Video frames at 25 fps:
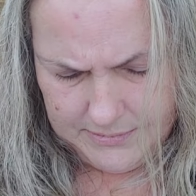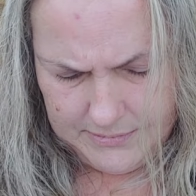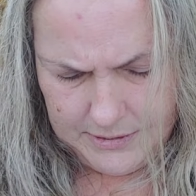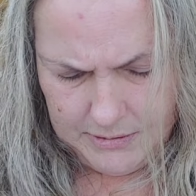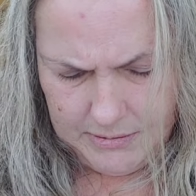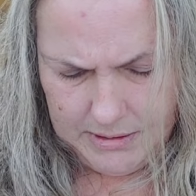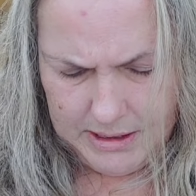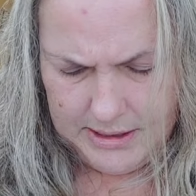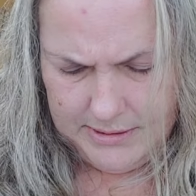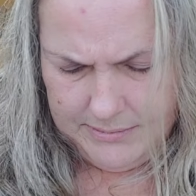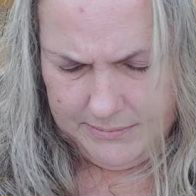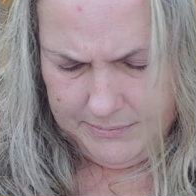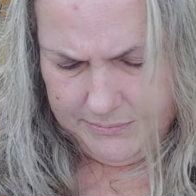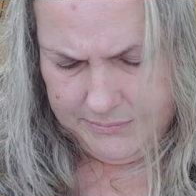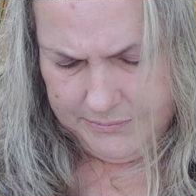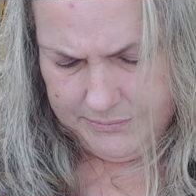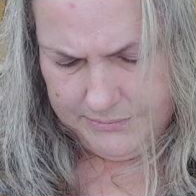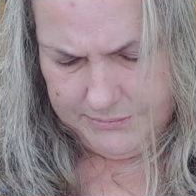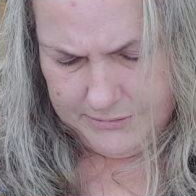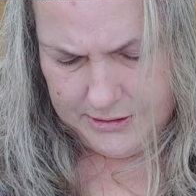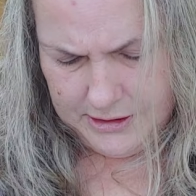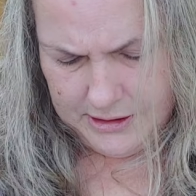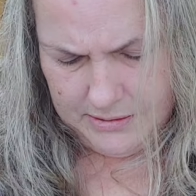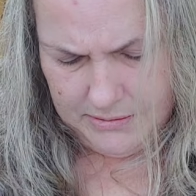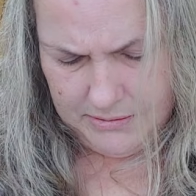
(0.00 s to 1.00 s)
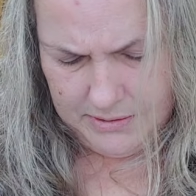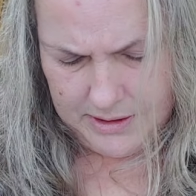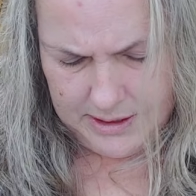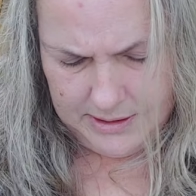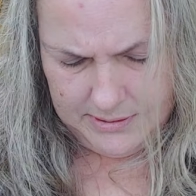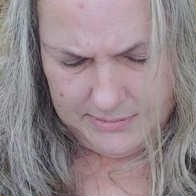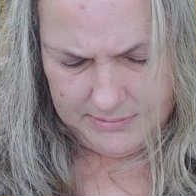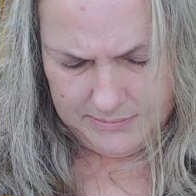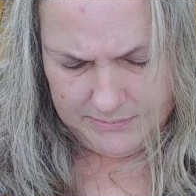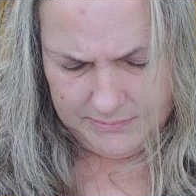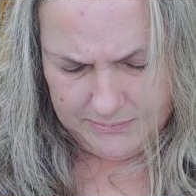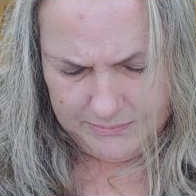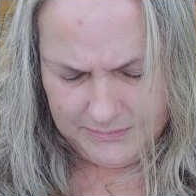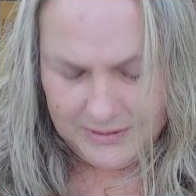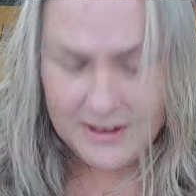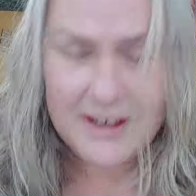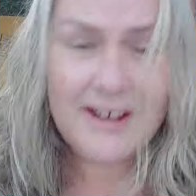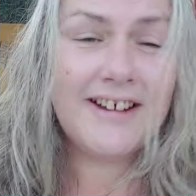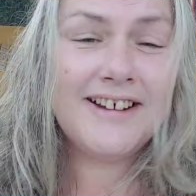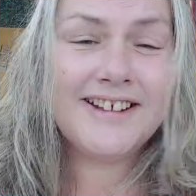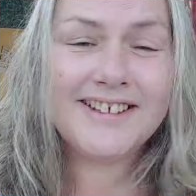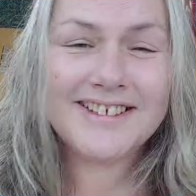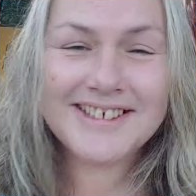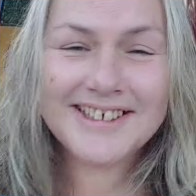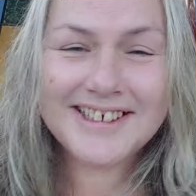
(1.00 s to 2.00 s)
Well, you know what?
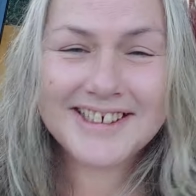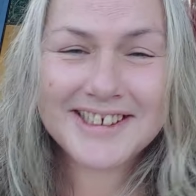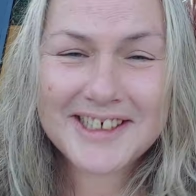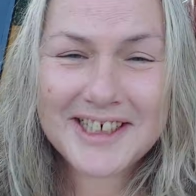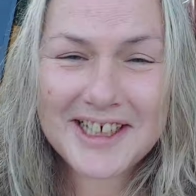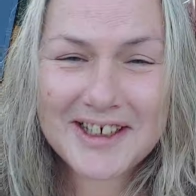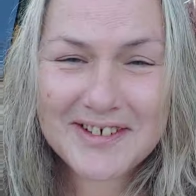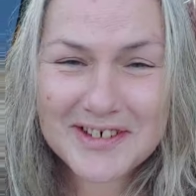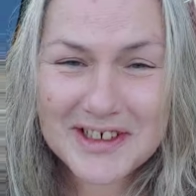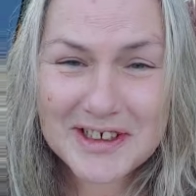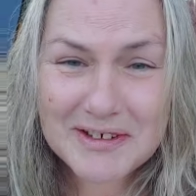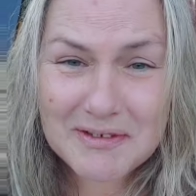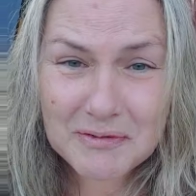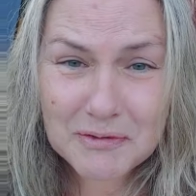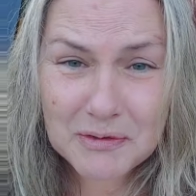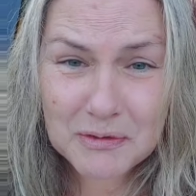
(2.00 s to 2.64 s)
Yeah, I've got